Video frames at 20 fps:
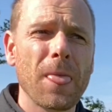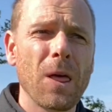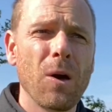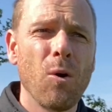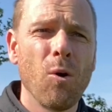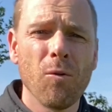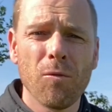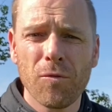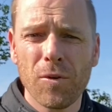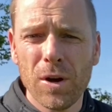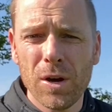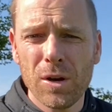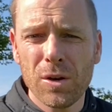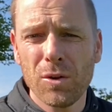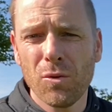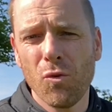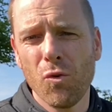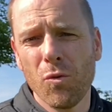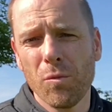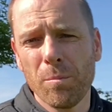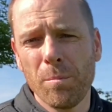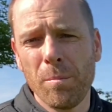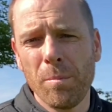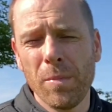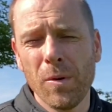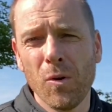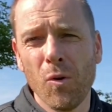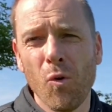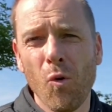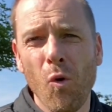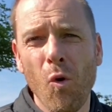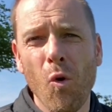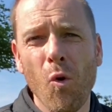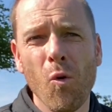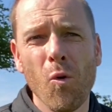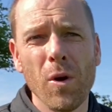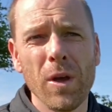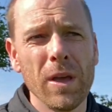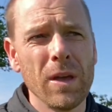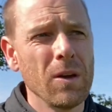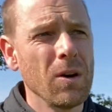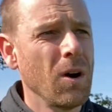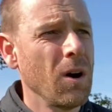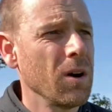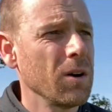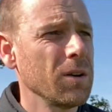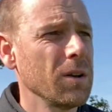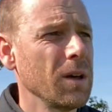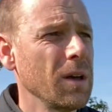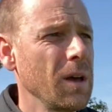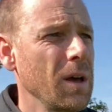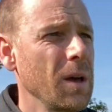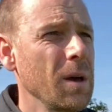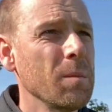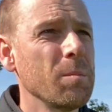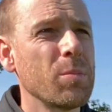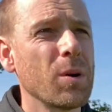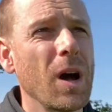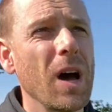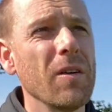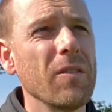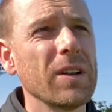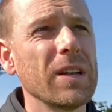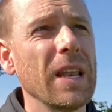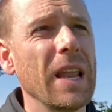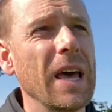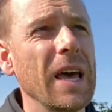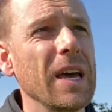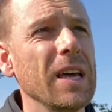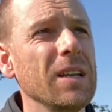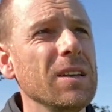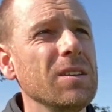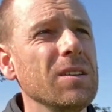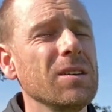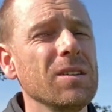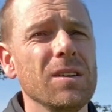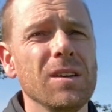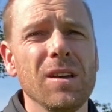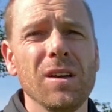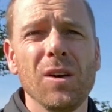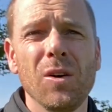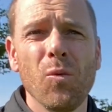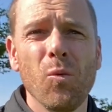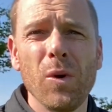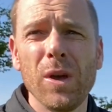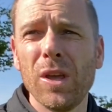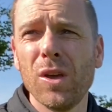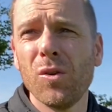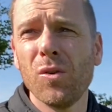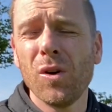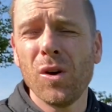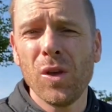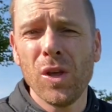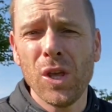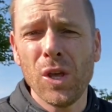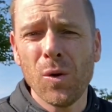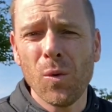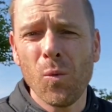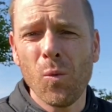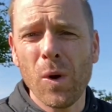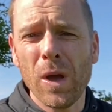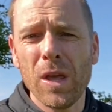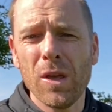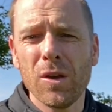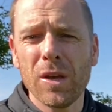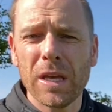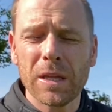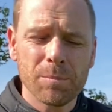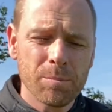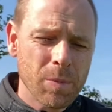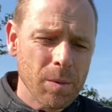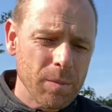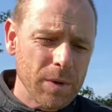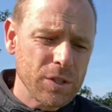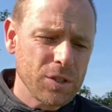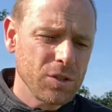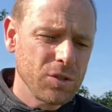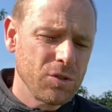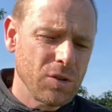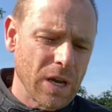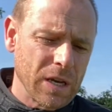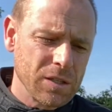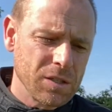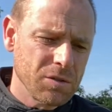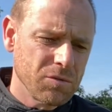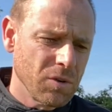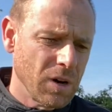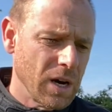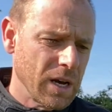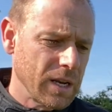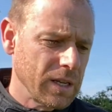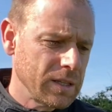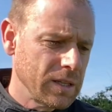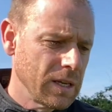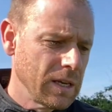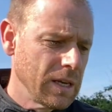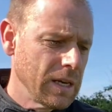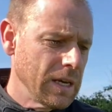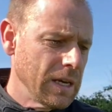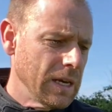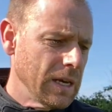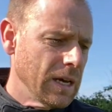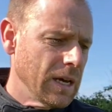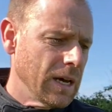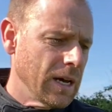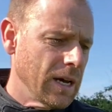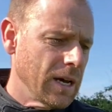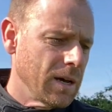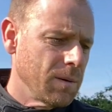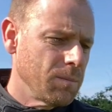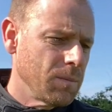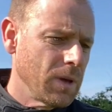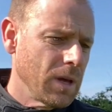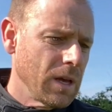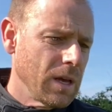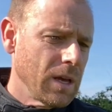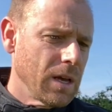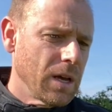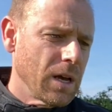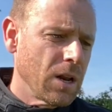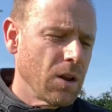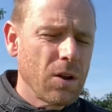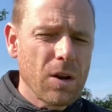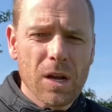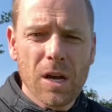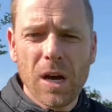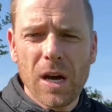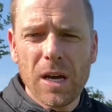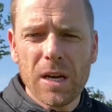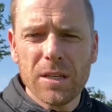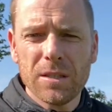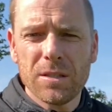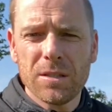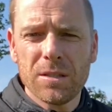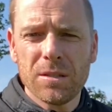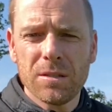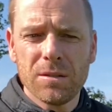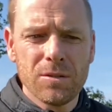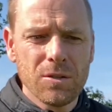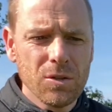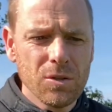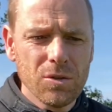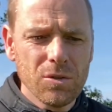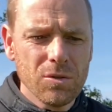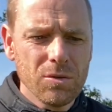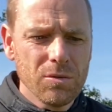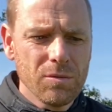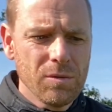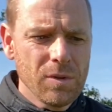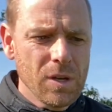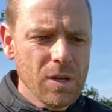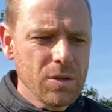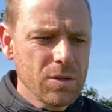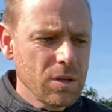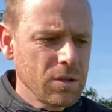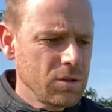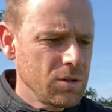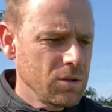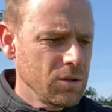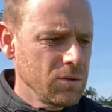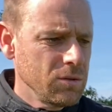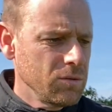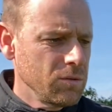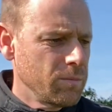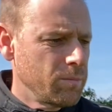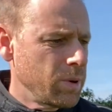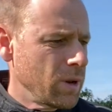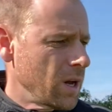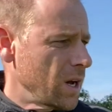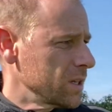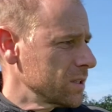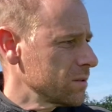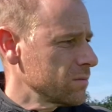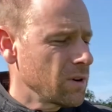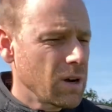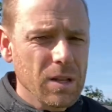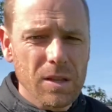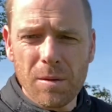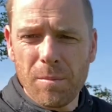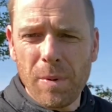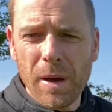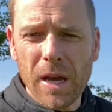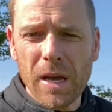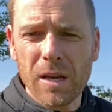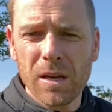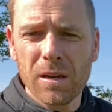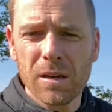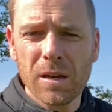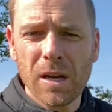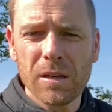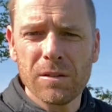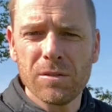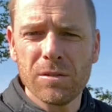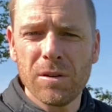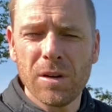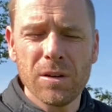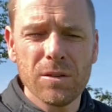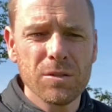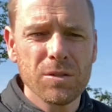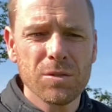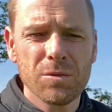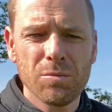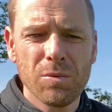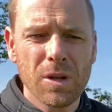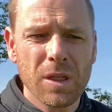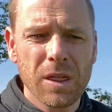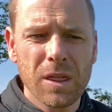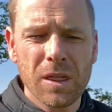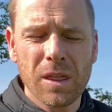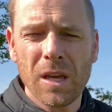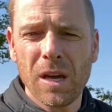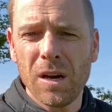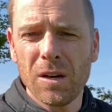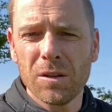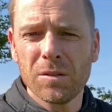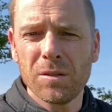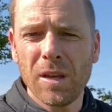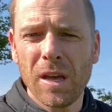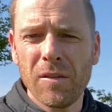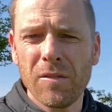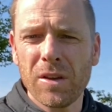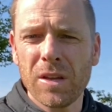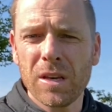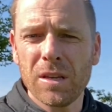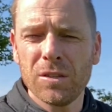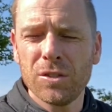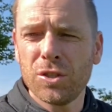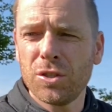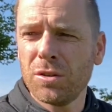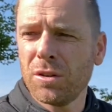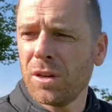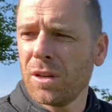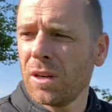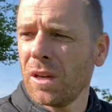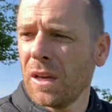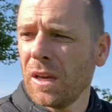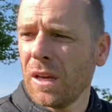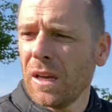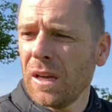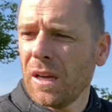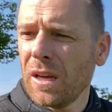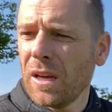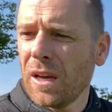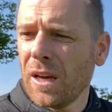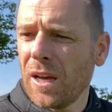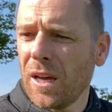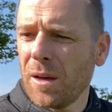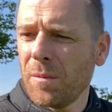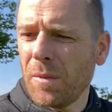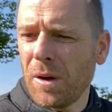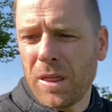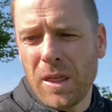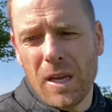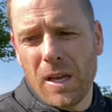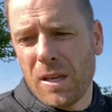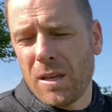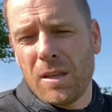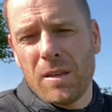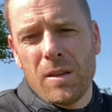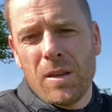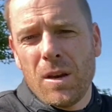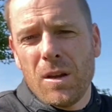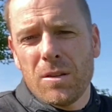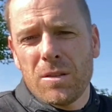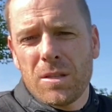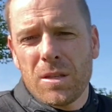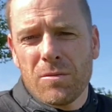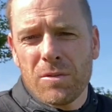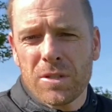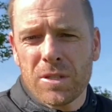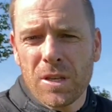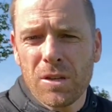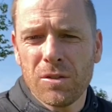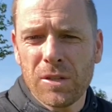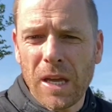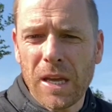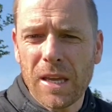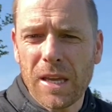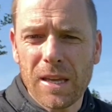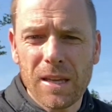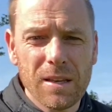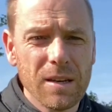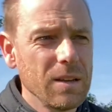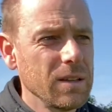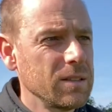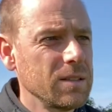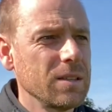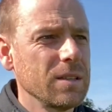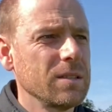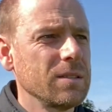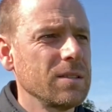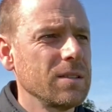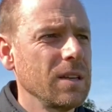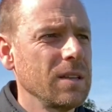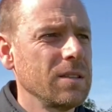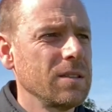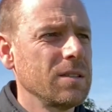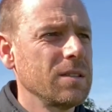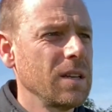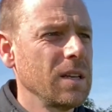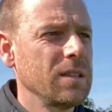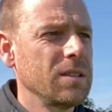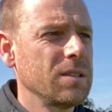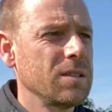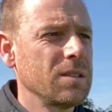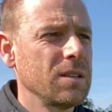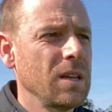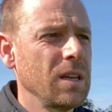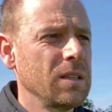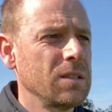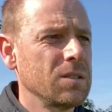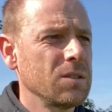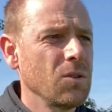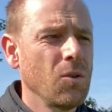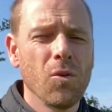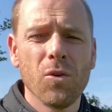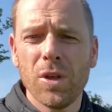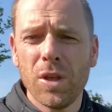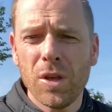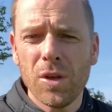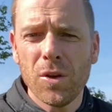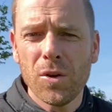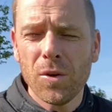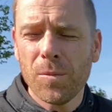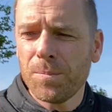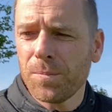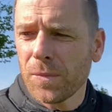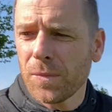off-road or on private land, where you get permission to actually ride it. A lot of guys do use it to blast around the back country roads without having it insured. I think it's the risk you're taking. It's or you